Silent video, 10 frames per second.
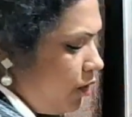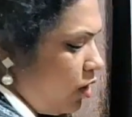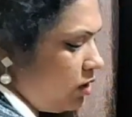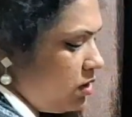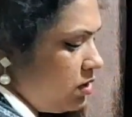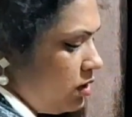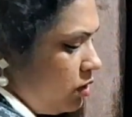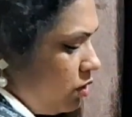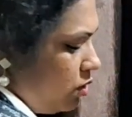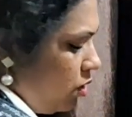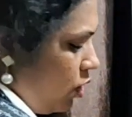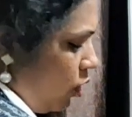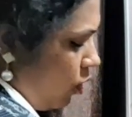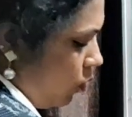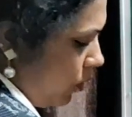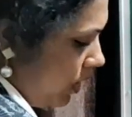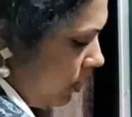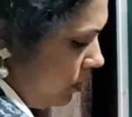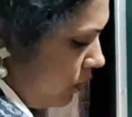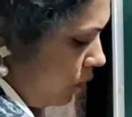oxygen. So, 1,
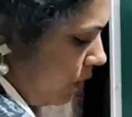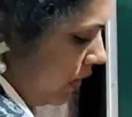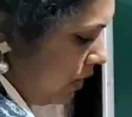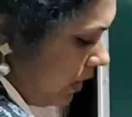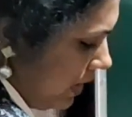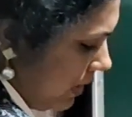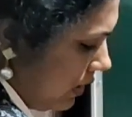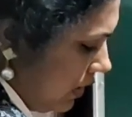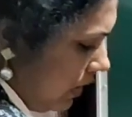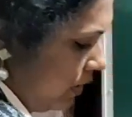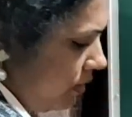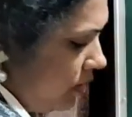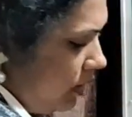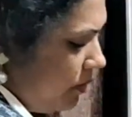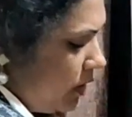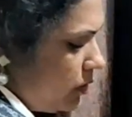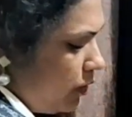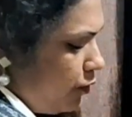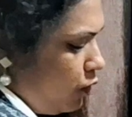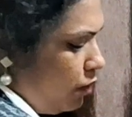1 and 3, 3 plus
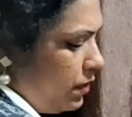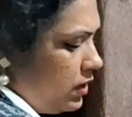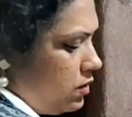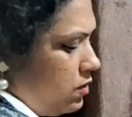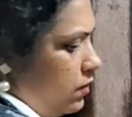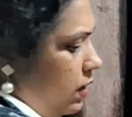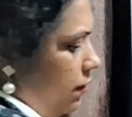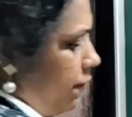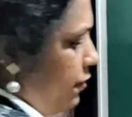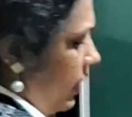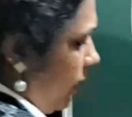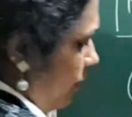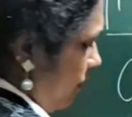1 4 plus 1 5,